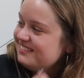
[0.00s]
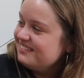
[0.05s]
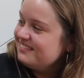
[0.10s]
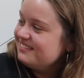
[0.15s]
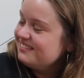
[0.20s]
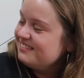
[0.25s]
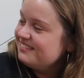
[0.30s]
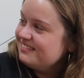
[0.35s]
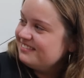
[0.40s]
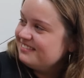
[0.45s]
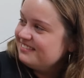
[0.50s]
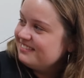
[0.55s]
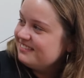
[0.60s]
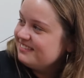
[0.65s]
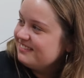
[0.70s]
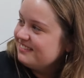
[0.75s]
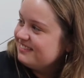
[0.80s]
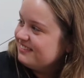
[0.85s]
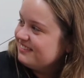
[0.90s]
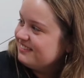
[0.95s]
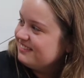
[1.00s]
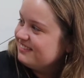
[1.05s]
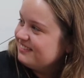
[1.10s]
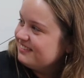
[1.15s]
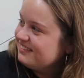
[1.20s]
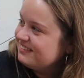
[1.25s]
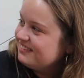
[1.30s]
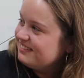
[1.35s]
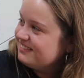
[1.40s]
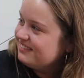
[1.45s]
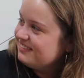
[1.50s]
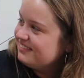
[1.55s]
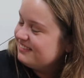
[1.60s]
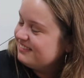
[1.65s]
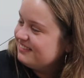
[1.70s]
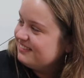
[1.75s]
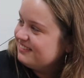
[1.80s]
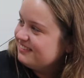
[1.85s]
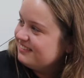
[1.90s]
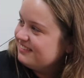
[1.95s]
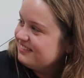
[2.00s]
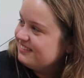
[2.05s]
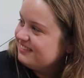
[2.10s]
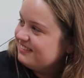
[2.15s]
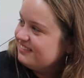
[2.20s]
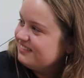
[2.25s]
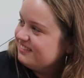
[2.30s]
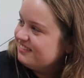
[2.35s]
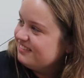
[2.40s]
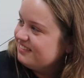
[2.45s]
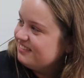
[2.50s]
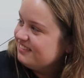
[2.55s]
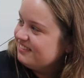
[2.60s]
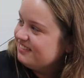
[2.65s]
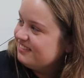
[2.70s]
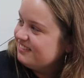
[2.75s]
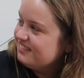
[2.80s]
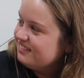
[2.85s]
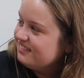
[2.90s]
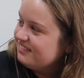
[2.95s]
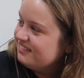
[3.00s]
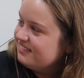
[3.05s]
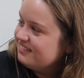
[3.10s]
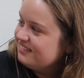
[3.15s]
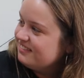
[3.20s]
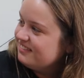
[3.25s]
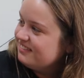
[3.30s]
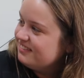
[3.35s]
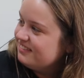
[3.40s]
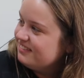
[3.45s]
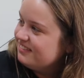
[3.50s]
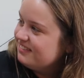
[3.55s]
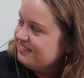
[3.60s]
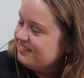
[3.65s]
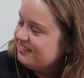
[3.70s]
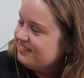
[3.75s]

(silent)